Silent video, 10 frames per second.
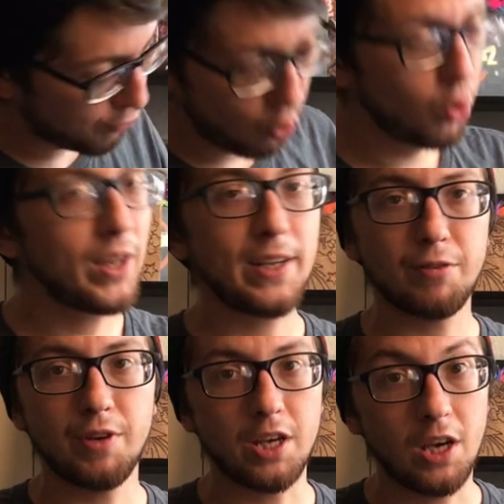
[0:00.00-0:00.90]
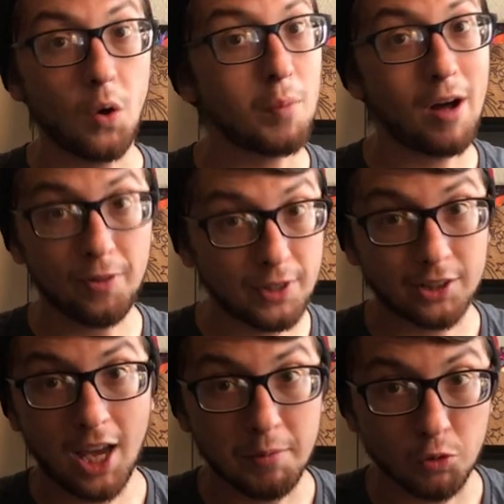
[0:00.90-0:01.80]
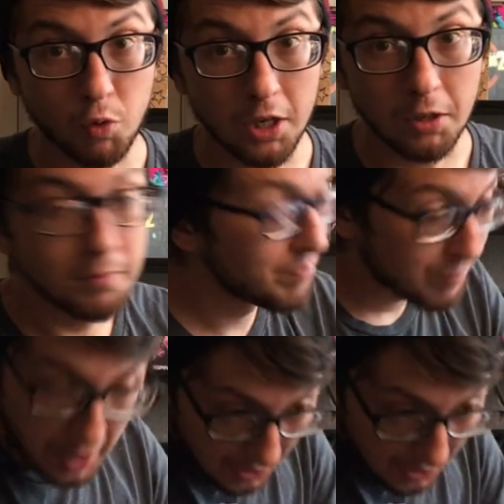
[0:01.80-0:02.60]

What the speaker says: full-length video about this game as well.